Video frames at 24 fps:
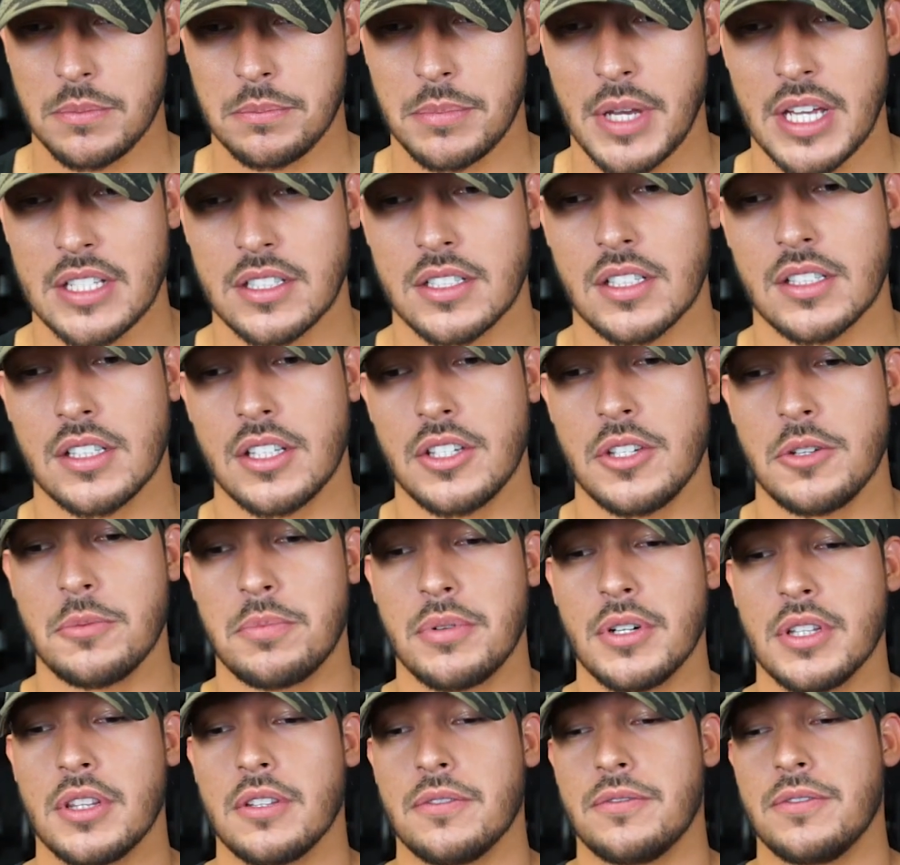basically, you
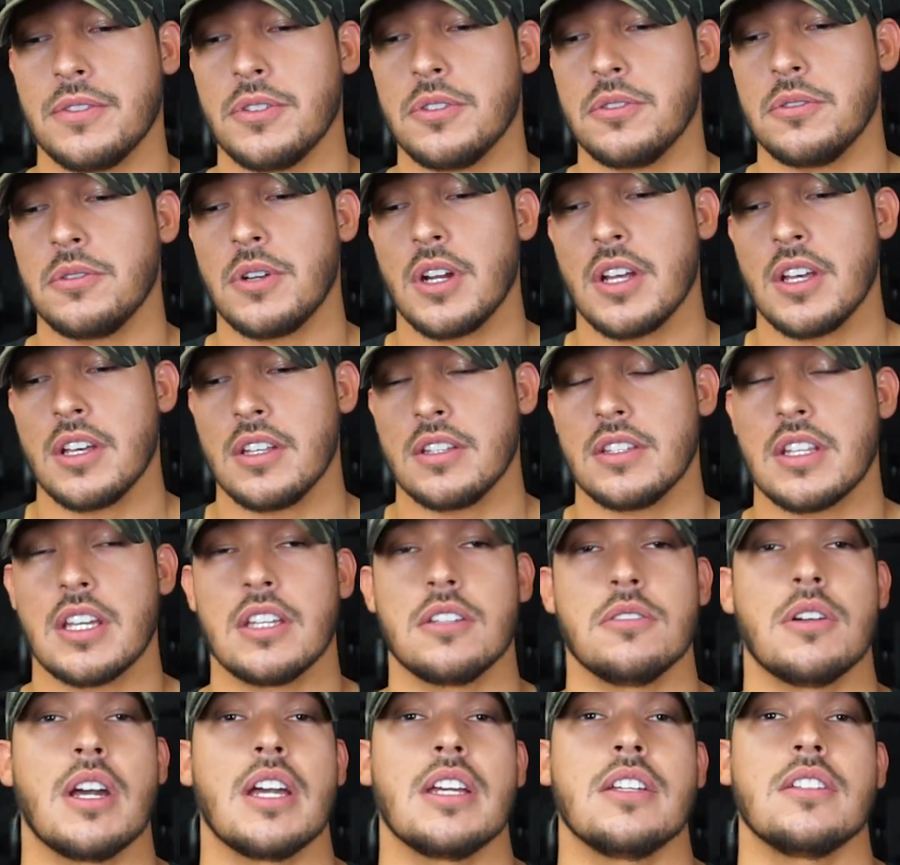put the food
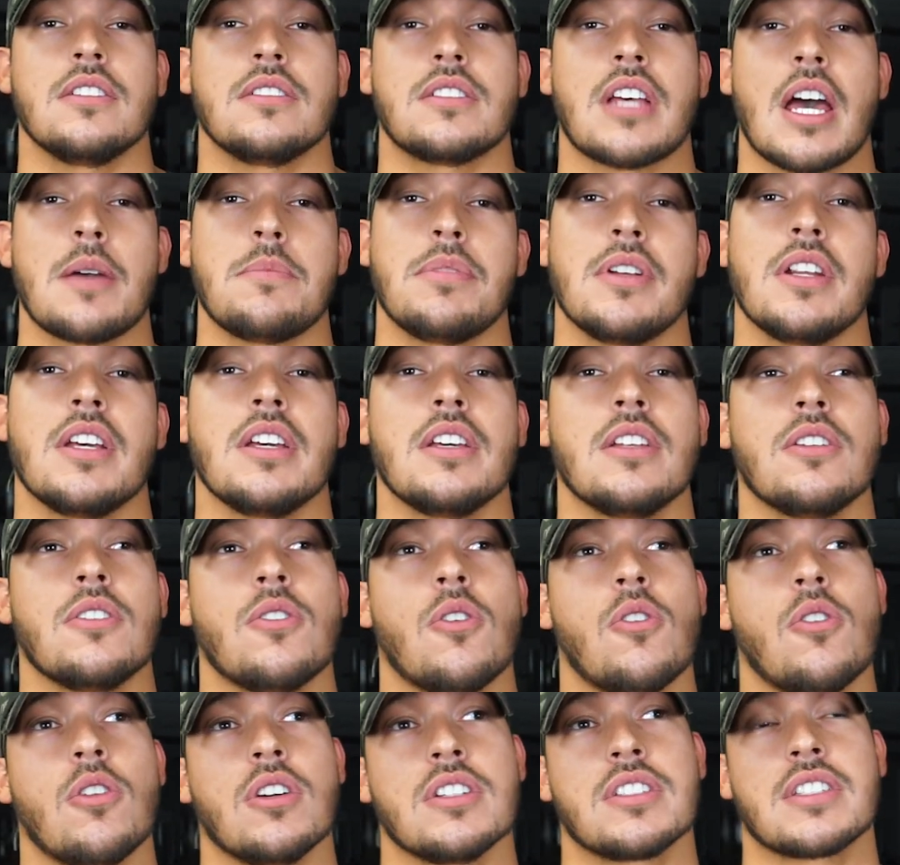that you ate, type it in,
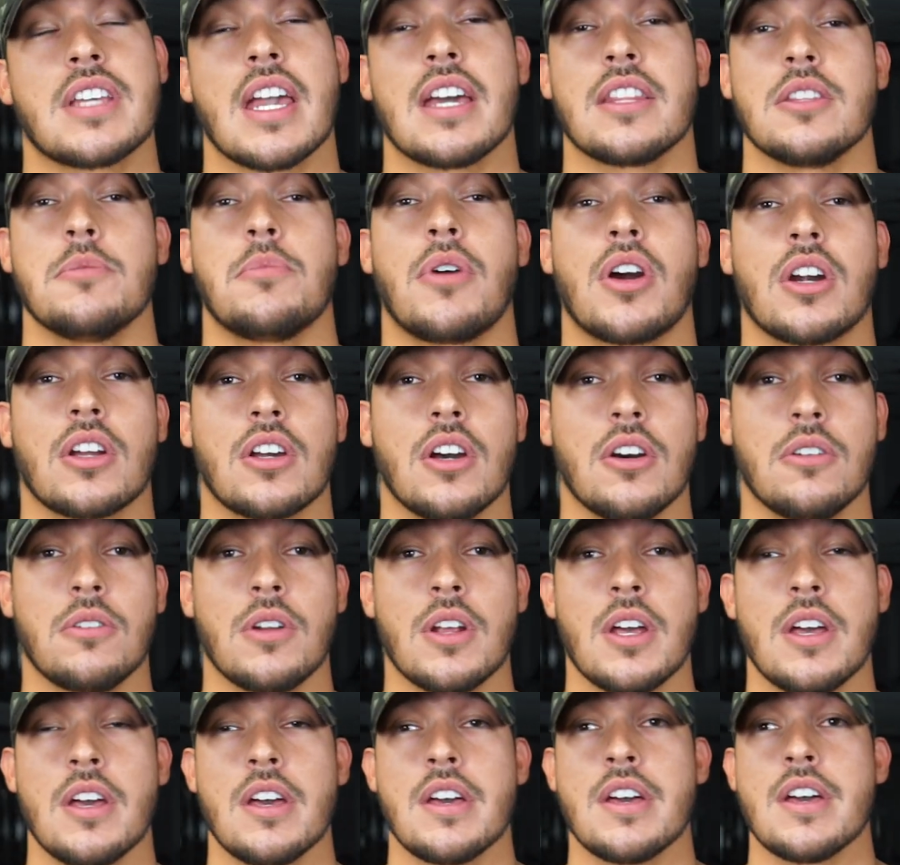or scan the
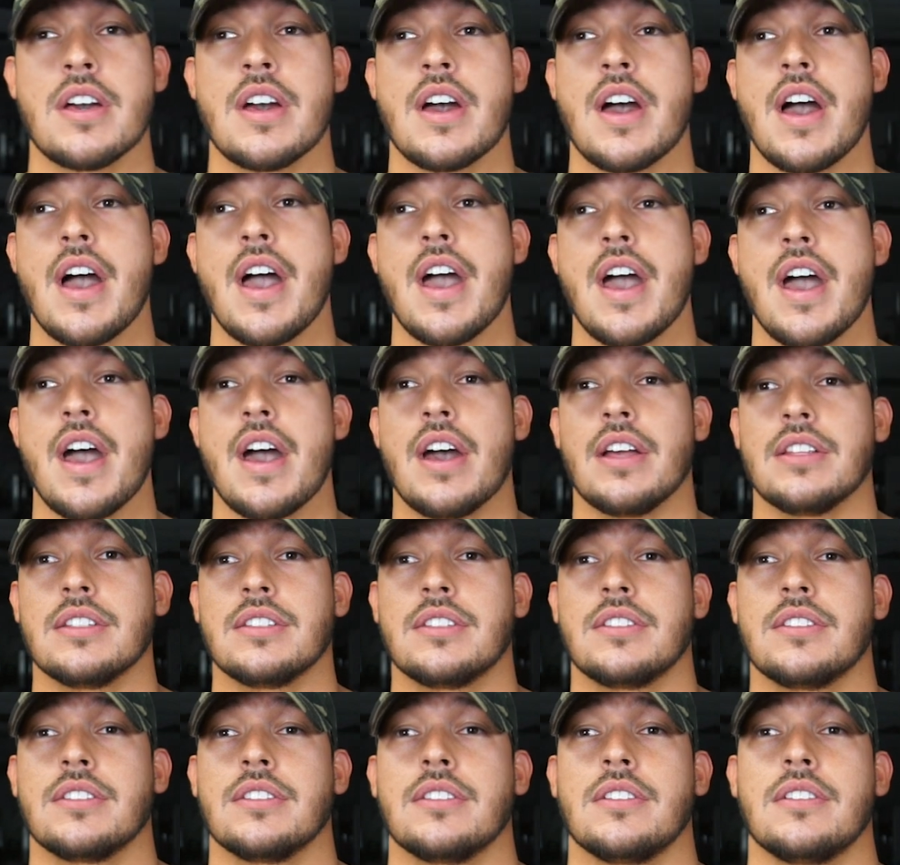barcode,
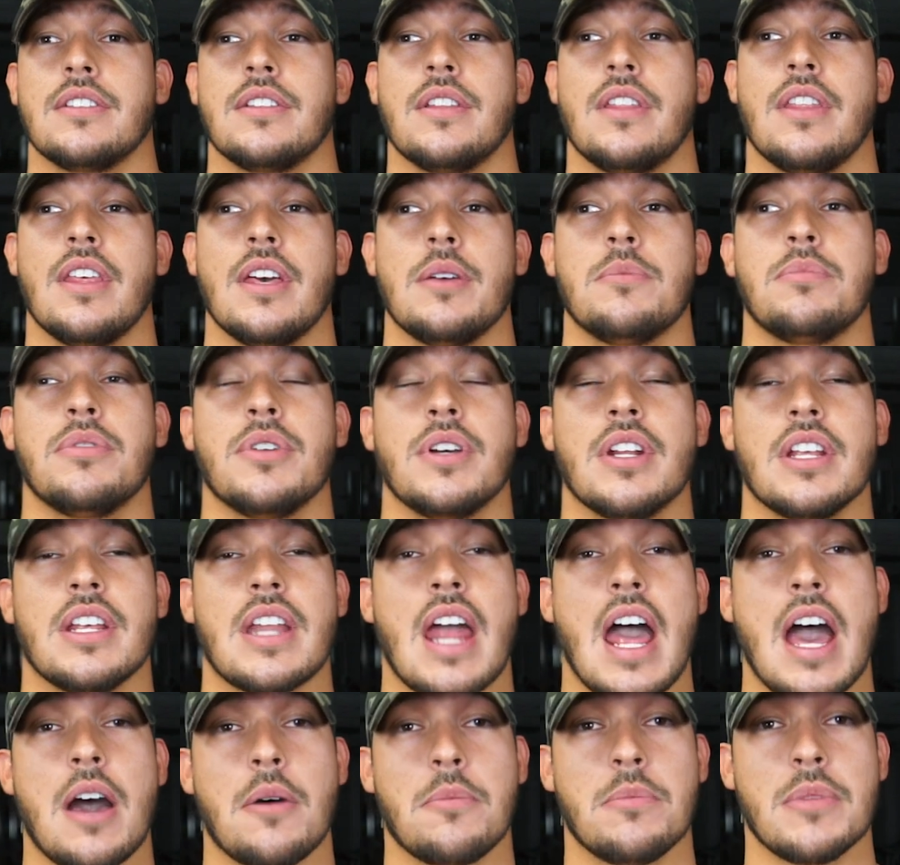and then put
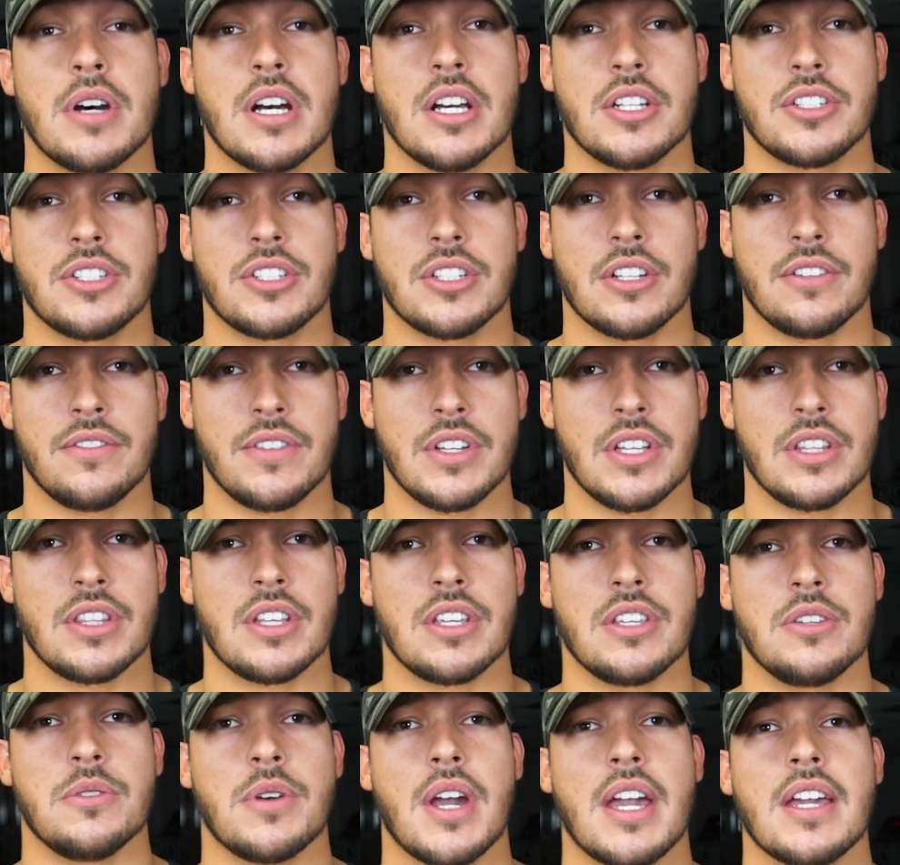in how much of it
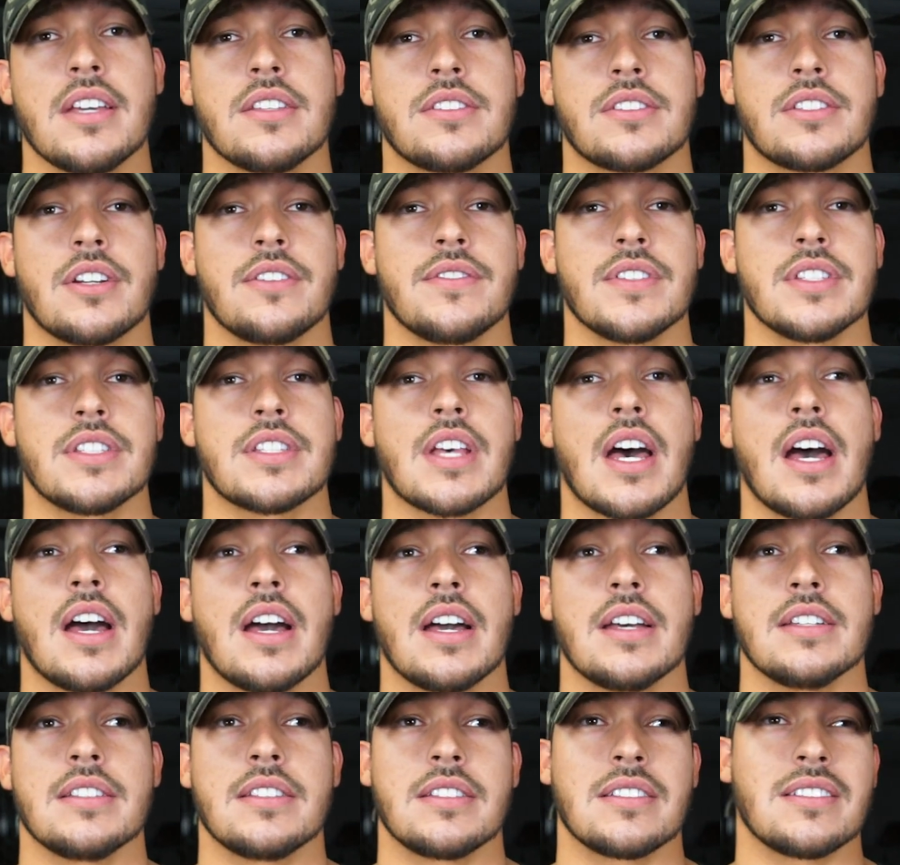that you ate, serving
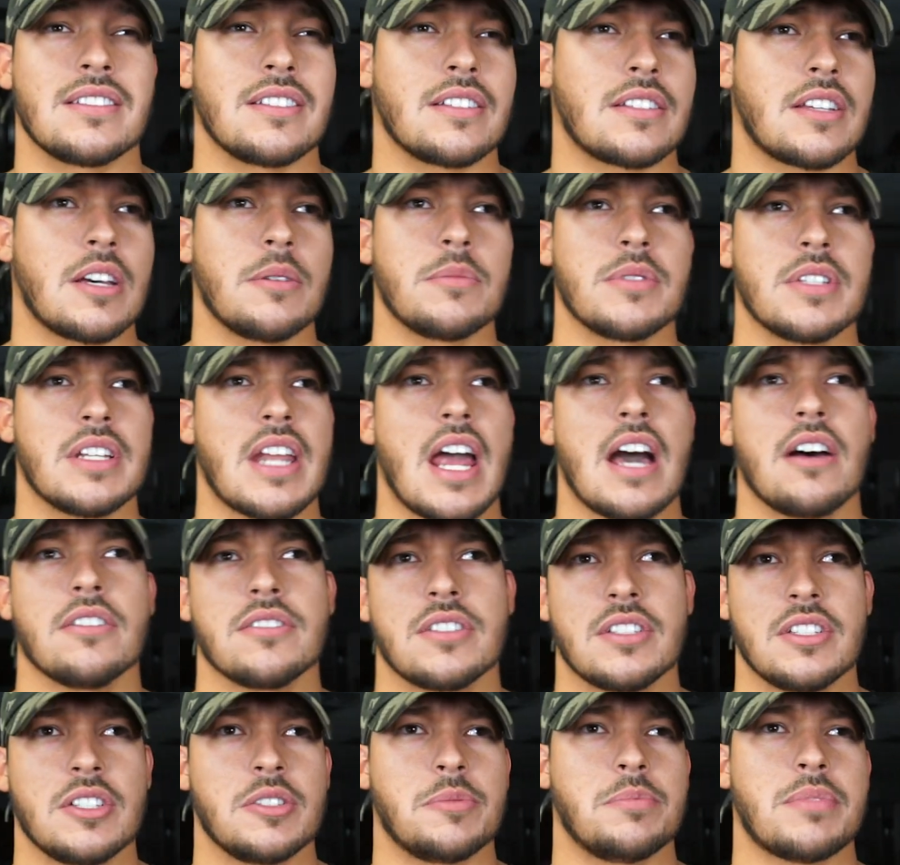size. It comes in
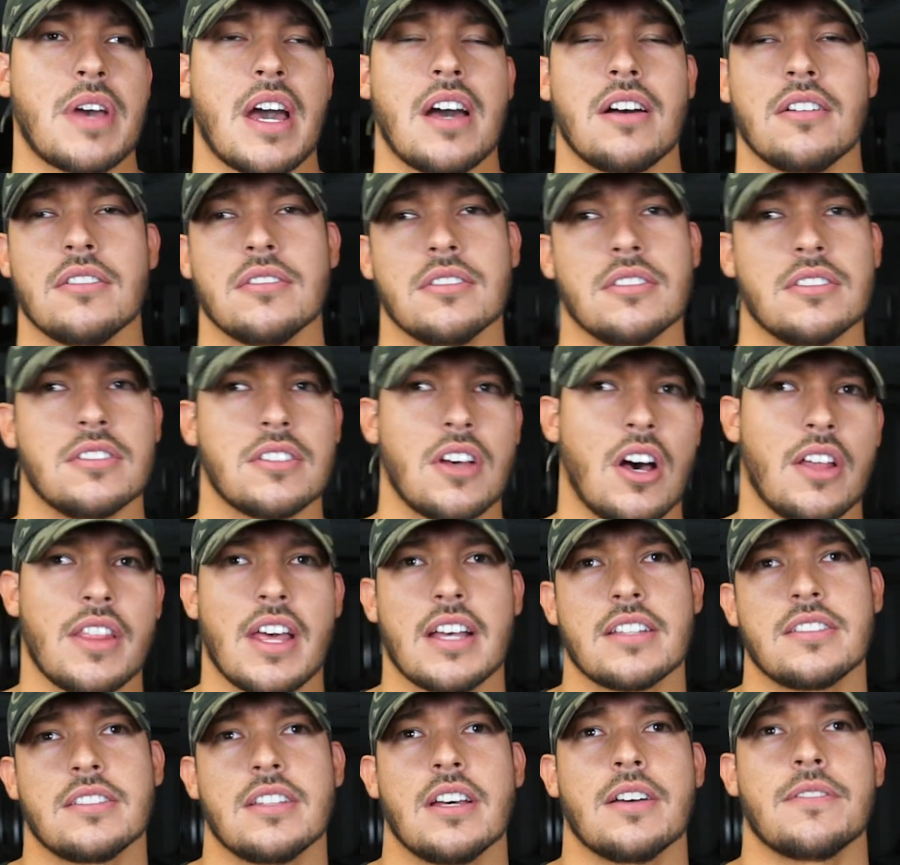ounces, pounds, all
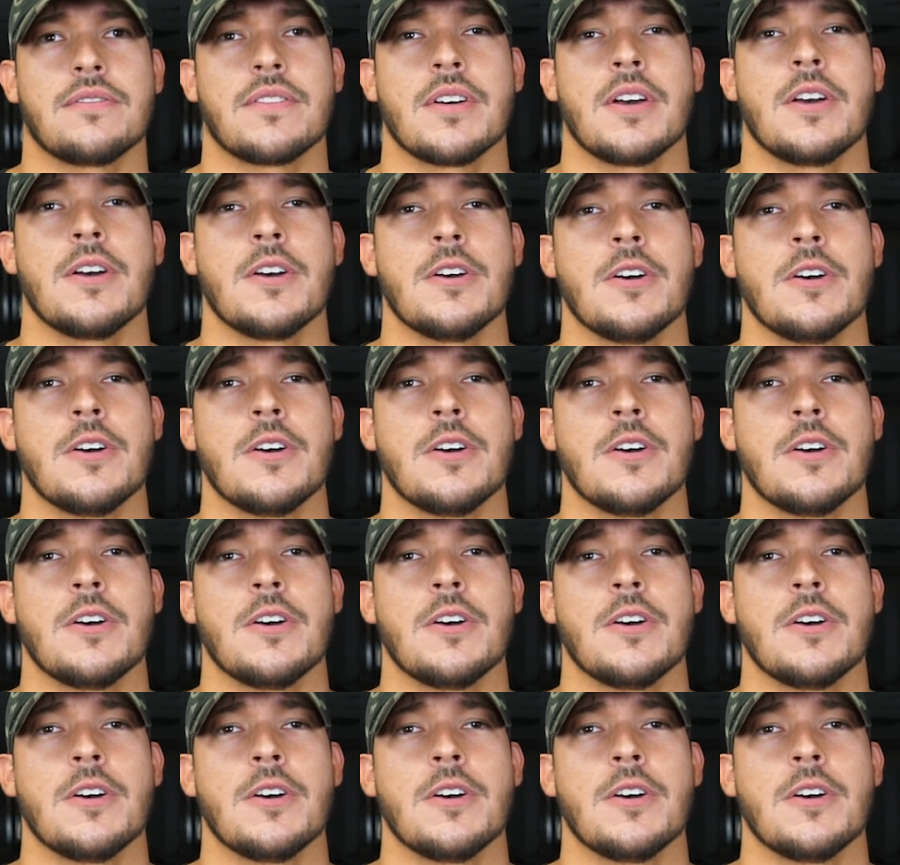that stuff.